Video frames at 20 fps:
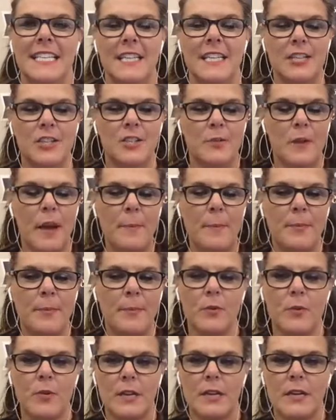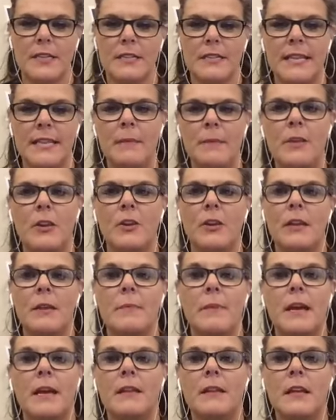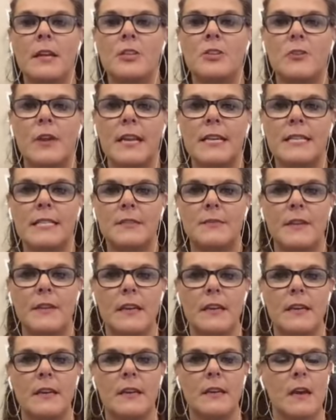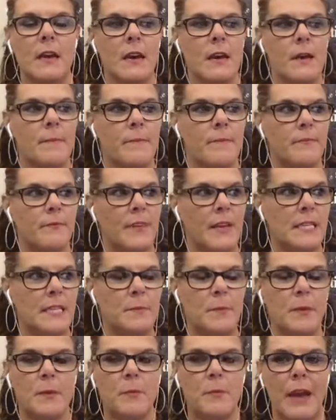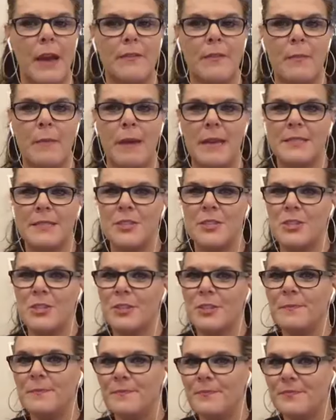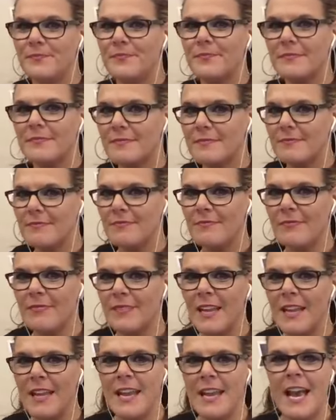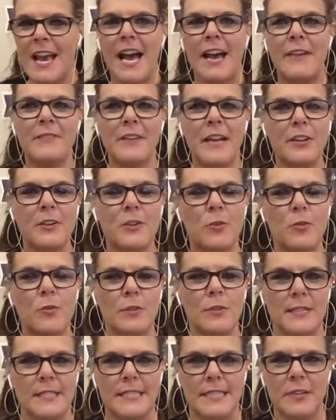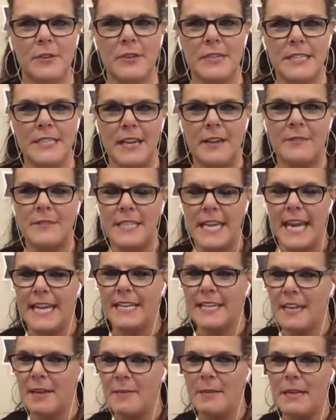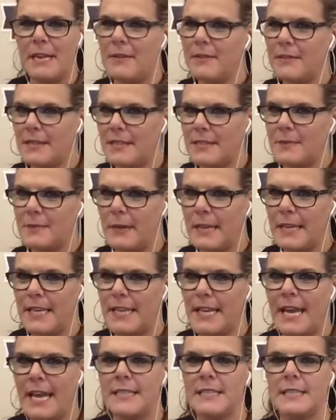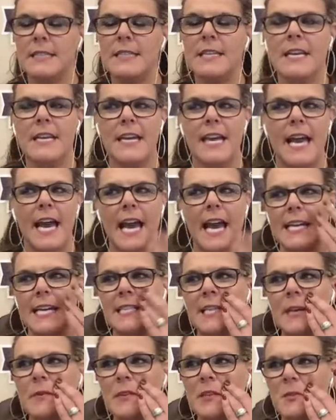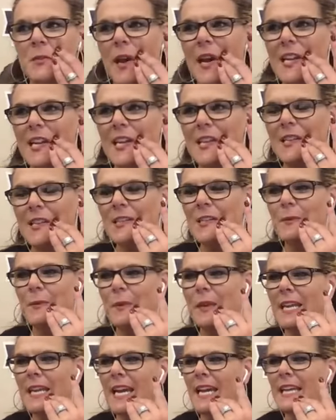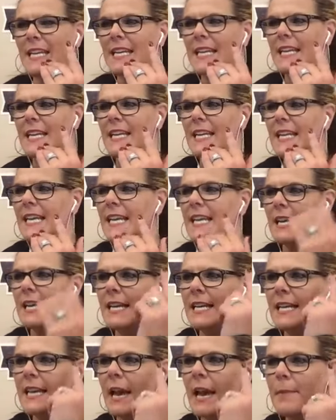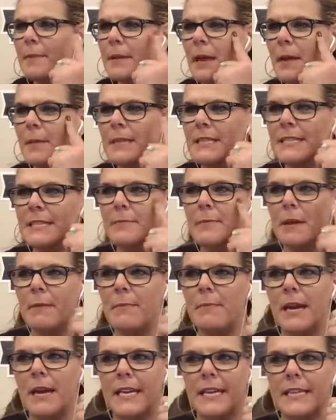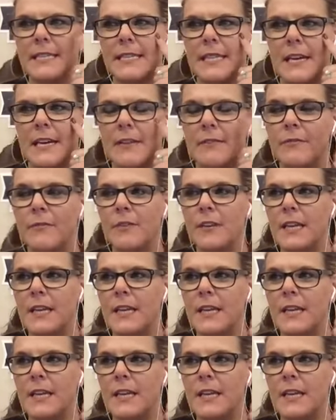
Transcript: drop your, send me your email address via um, Facebook private messenger. I've got a cool series of 10 coming out this week. And as I was writing this weekend, it kept coming to my mind of